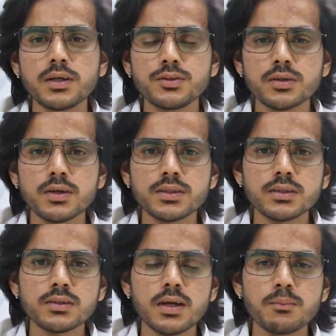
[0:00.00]

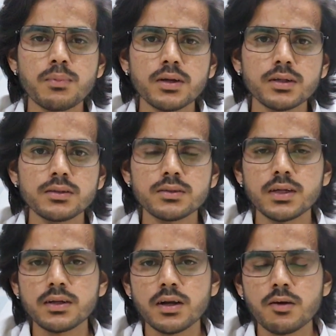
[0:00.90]
integrations and plugins
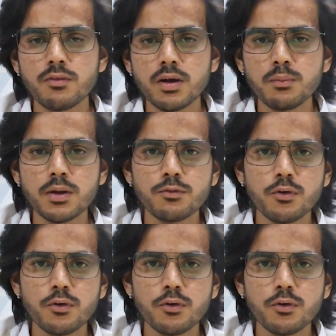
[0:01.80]
that are available